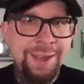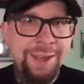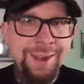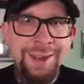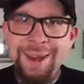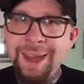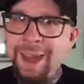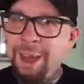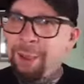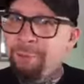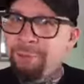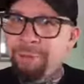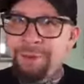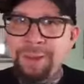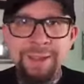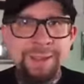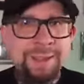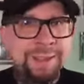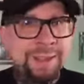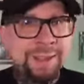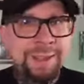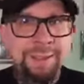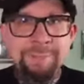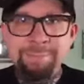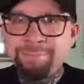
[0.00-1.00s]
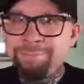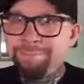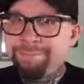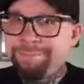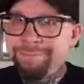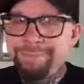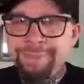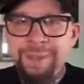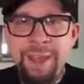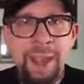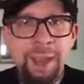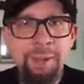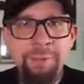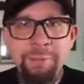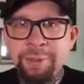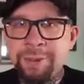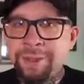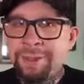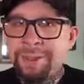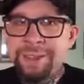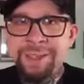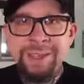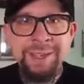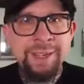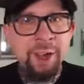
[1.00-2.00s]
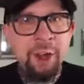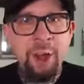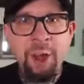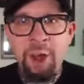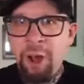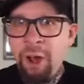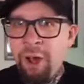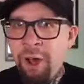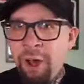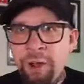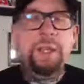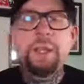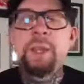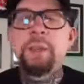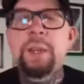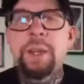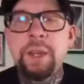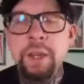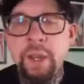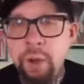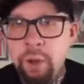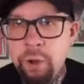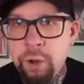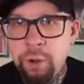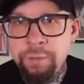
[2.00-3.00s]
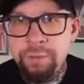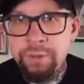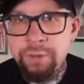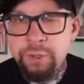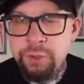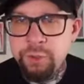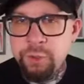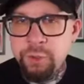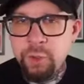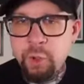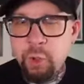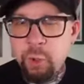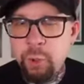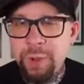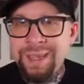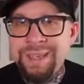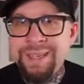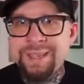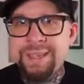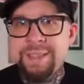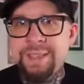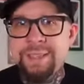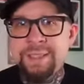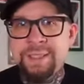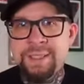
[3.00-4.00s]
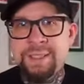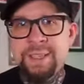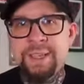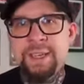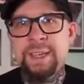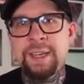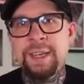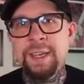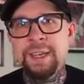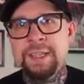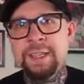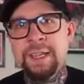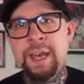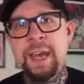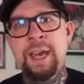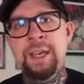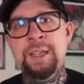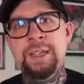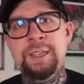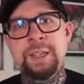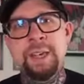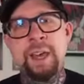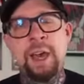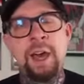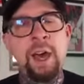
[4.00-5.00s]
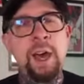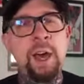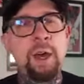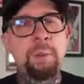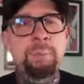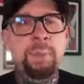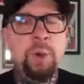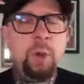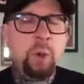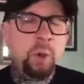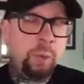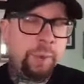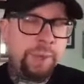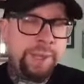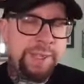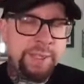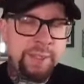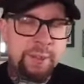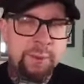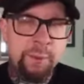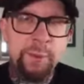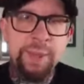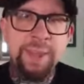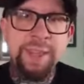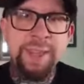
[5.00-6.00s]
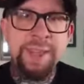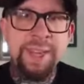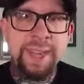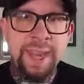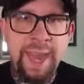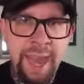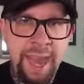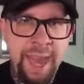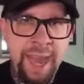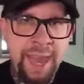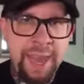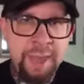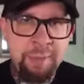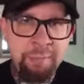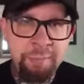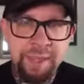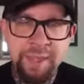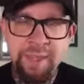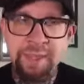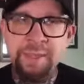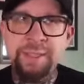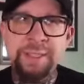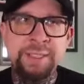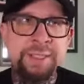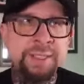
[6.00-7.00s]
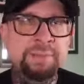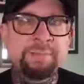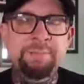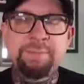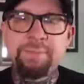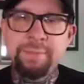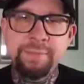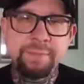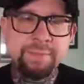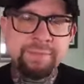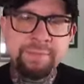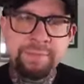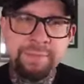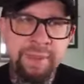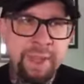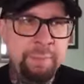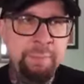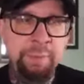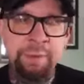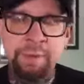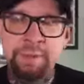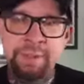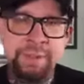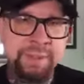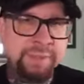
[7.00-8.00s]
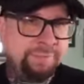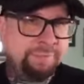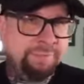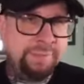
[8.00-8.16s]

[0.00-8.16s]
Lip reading: Not really at all. You can go over to kwitstick.com, quit with a K, because vapors